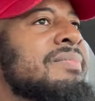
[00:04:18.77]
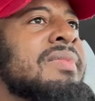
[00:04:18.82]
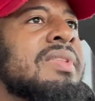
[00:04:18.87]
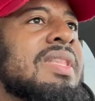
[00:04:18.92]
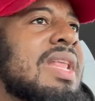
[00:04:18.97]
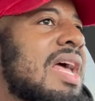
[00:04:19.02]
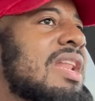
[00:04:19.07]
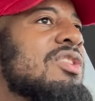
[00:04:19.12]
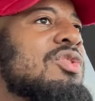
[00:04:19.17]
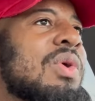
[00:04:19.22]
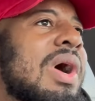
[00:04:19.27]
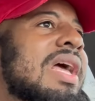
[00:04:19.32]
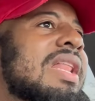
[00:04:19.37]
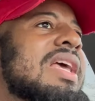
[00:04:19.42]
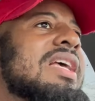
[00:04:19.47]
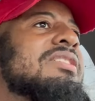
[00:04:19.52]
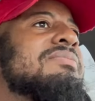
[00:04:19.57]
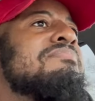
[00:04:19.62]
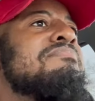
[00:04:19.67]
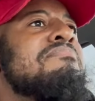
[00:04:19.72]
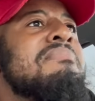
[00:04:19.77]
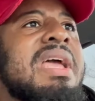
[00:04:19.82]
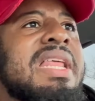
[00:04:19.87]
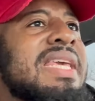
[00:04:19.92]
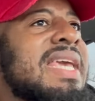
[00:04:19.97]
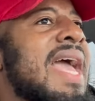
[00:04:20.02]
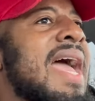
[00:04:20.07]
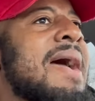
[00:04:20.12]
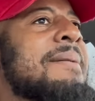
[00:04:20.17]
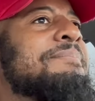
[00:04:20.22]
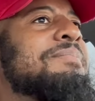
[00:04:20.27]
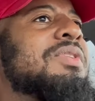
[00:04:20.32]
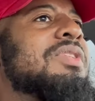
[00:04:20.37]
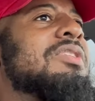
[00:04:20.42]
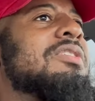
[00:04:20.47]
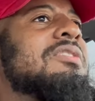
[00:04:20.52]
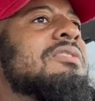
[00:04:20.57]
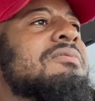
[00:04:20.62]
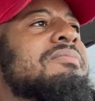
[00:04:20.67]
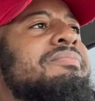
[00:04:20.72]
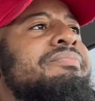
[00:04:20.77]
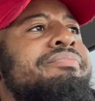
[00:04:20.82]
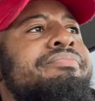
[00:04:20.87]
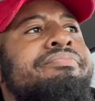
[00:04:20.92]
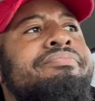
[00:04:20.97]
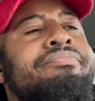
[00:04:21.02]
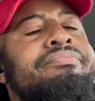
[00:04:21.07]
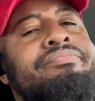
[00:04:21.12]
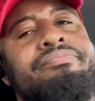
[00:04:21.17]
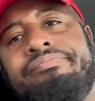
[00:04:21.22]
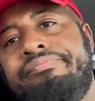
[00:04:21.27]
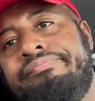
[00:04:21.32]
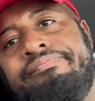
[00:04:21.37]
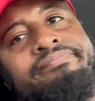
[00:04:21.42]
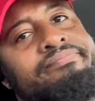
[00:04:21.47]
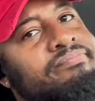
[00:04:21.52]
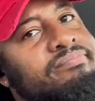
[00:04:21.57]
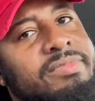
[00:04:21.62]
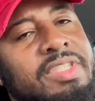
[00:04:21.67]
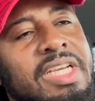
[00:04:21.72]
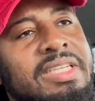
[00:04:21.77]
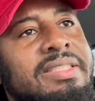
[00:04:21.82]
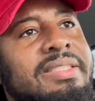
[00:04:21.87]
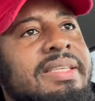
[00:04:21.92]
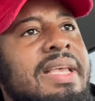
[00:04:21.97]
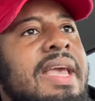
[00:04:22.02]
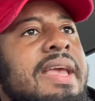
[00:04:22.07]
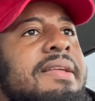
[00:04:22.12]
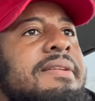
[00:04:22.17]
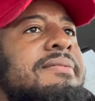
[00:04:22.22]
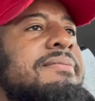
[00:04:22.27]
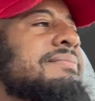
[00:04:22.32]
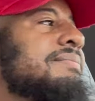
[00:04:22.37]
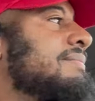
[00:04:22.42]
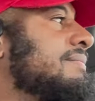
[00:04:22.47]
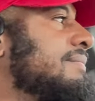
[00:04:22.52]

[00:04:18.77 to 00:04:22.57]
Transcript: That is why there's many apps. Just saying.